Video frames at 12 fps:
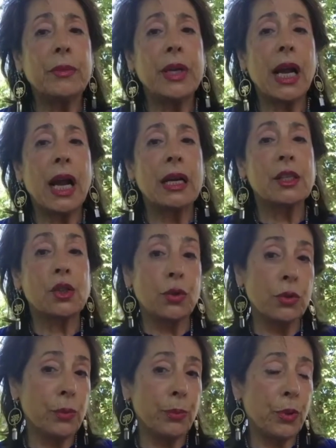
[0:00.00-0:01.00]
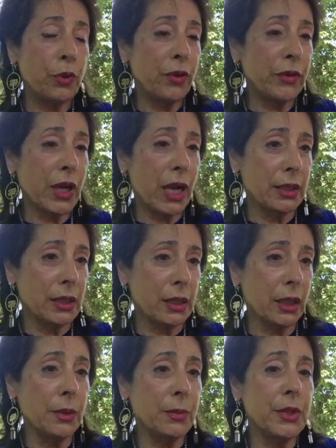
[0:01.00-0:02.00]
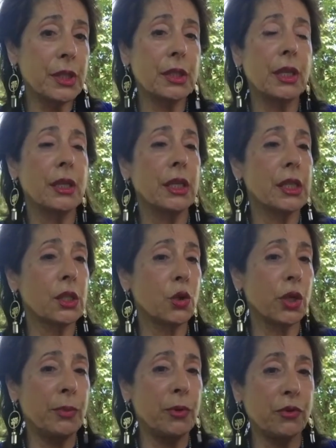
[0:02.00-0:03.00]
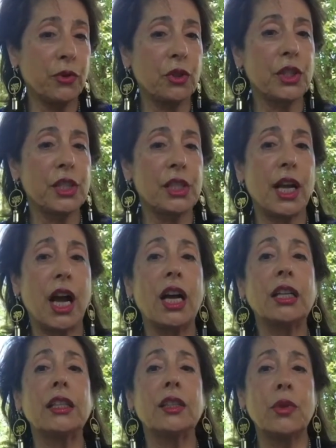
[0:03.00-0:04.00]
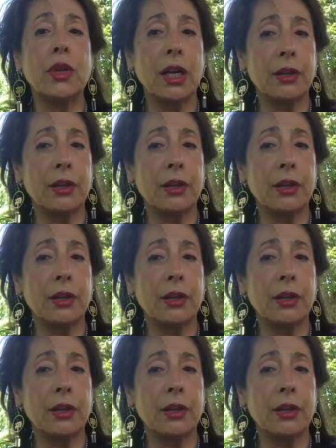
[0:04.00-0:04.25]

has two proof of concepts. Okay. The script, of course, is done, and we have